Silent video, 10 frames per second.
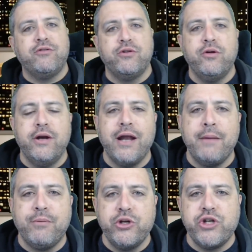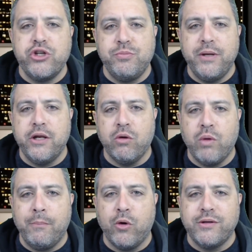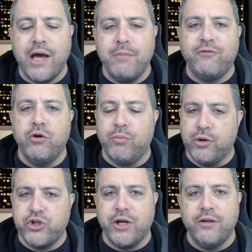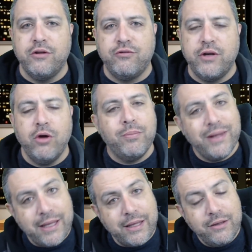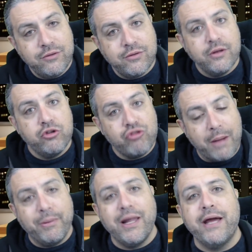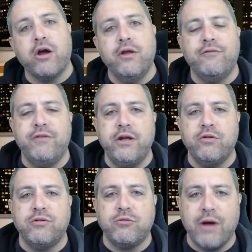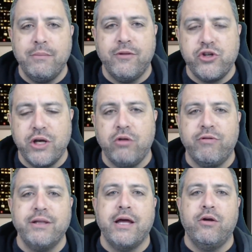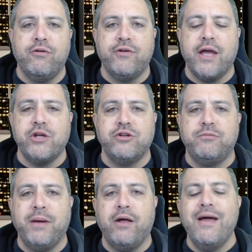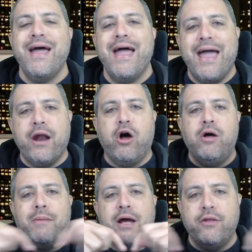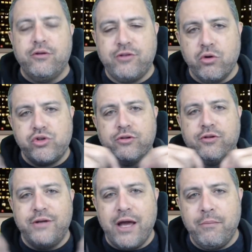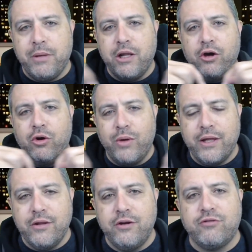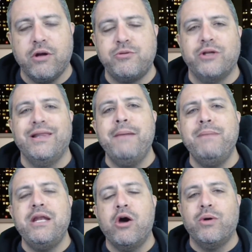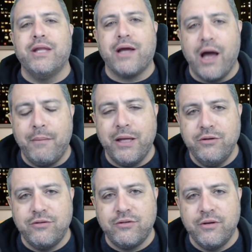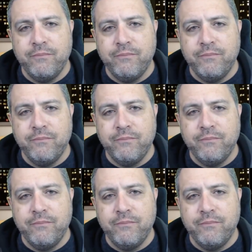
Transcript: for tuning in. I appreciate you being here one more time. If you appreciated this video, please drop a like on the video, subscribe to the channel, ring that notifications bell, and all my other socials are down below in the description. Let me know in the comments